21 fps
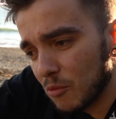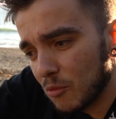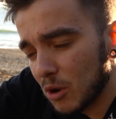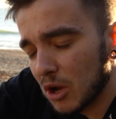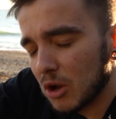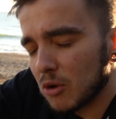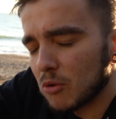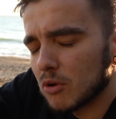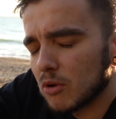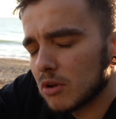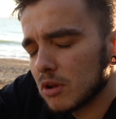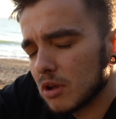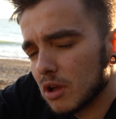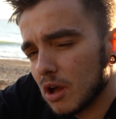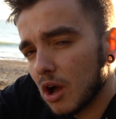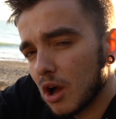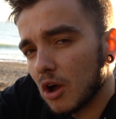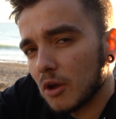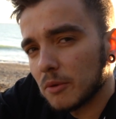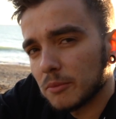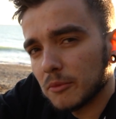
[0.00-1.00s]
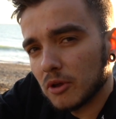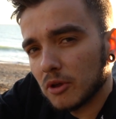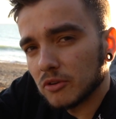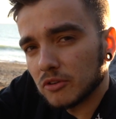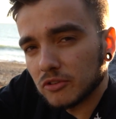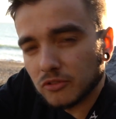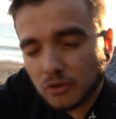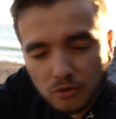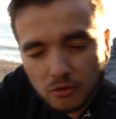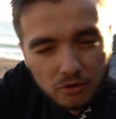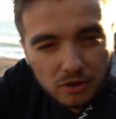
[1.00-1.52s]
Well, I'm going to
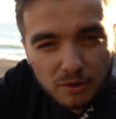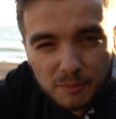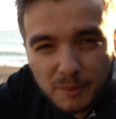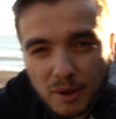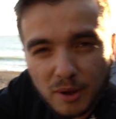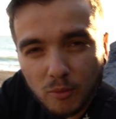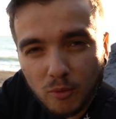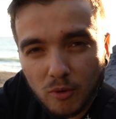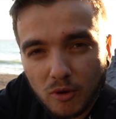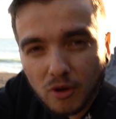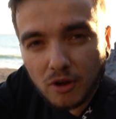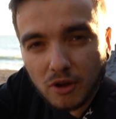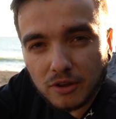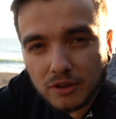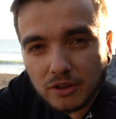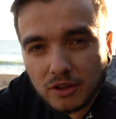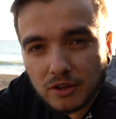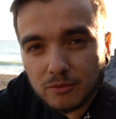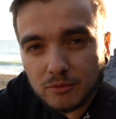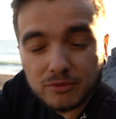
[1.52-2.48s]
talk about why,